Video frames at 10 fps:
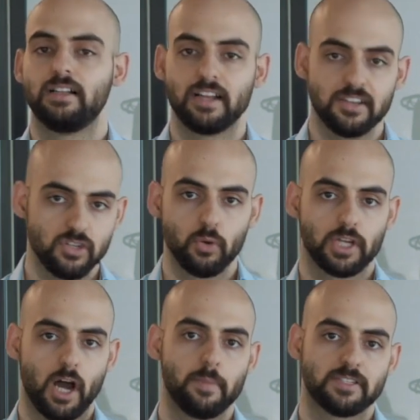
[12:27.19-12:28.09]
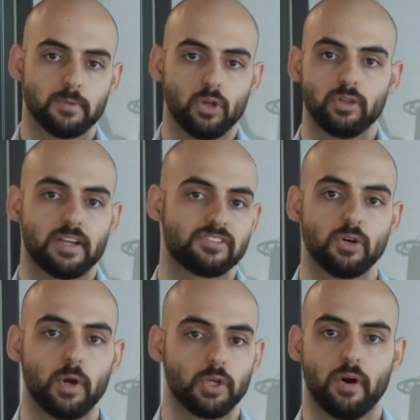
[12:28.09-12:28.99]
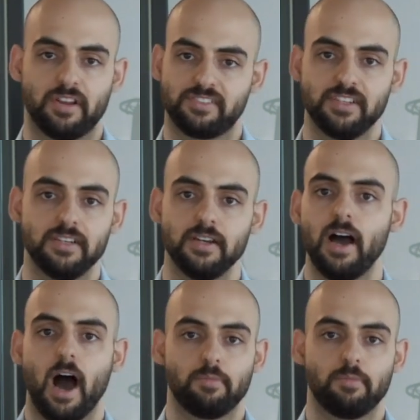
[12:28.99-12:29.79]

let us know in the comments below. Let us know what you want to see.